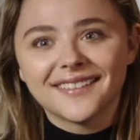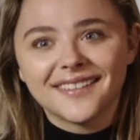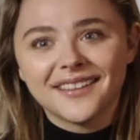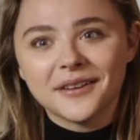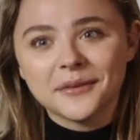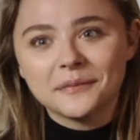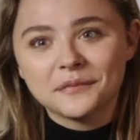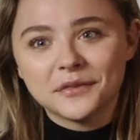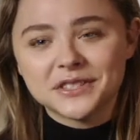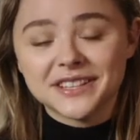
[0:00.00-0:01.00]
Yeah.
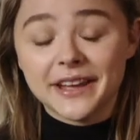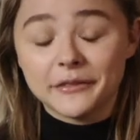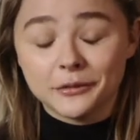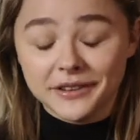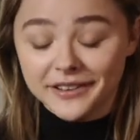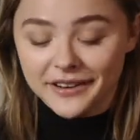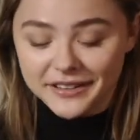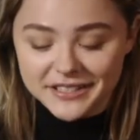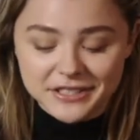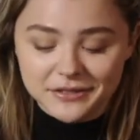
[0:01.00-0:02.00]
Which I think everyone in the
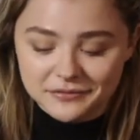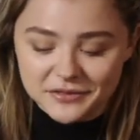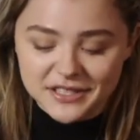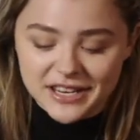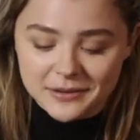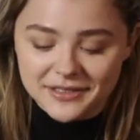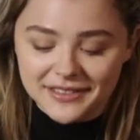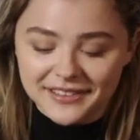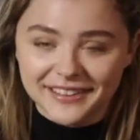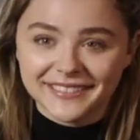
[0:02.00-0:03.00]
audience is going to be
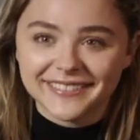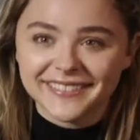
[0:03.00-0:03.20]
thinking.